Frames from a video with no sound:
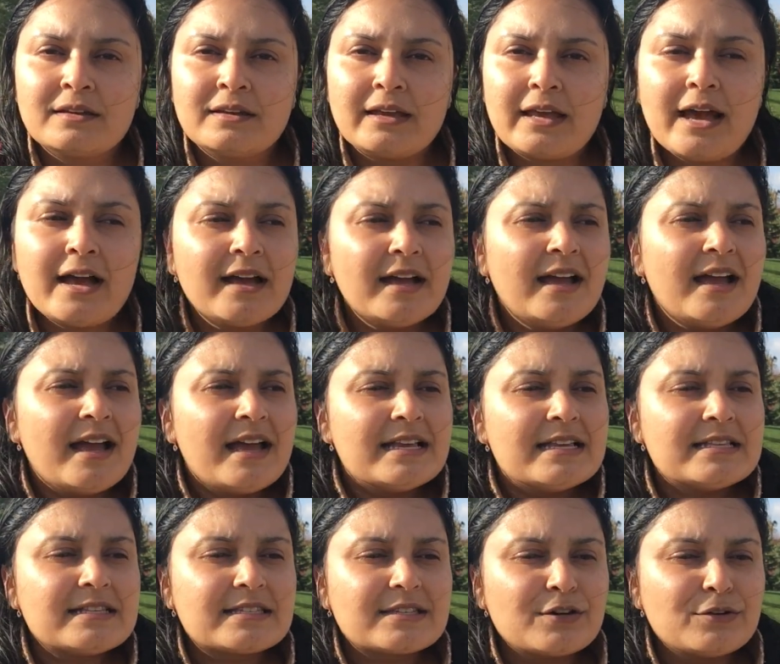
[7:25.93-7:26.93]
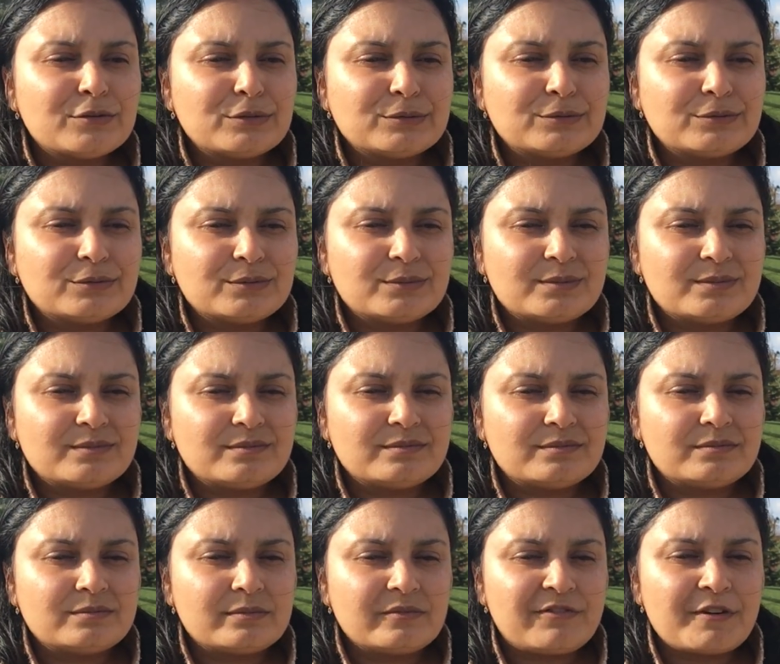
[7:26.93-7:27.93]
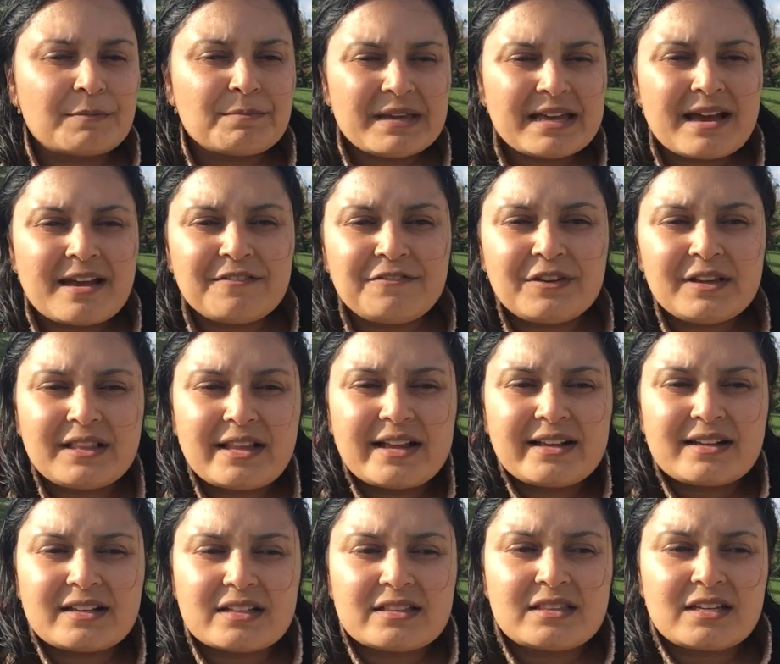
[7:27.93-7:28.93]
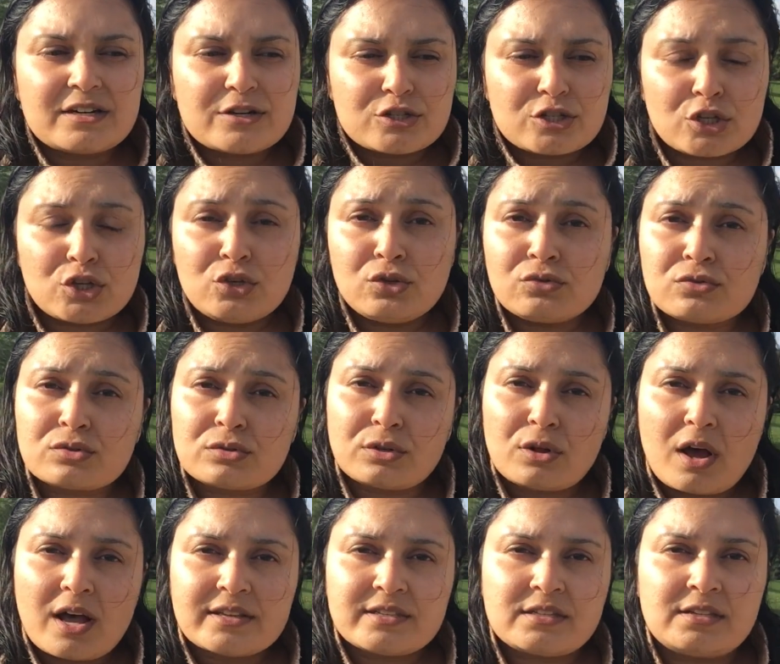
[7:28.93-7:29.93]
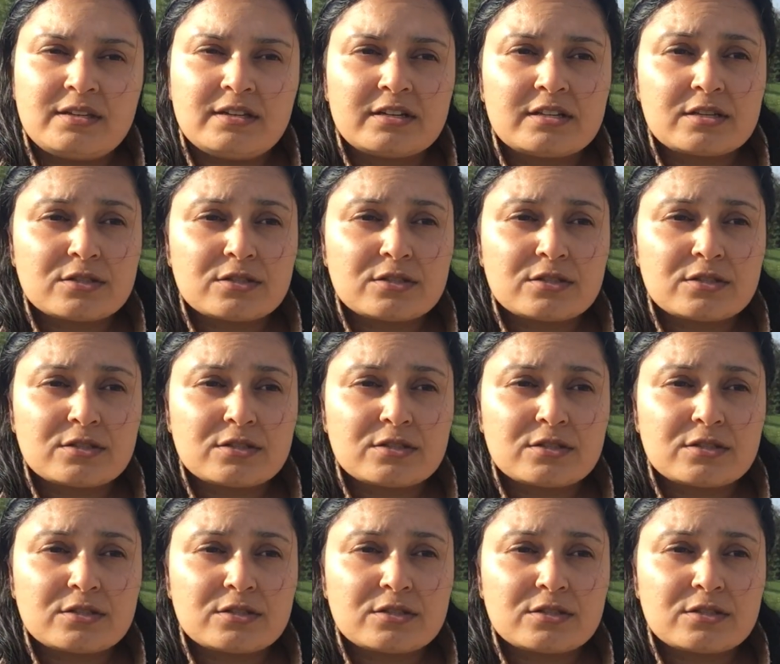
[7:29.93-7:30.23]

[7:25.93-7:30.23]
Yeah, and so for me, I feel like there's a huge loss here.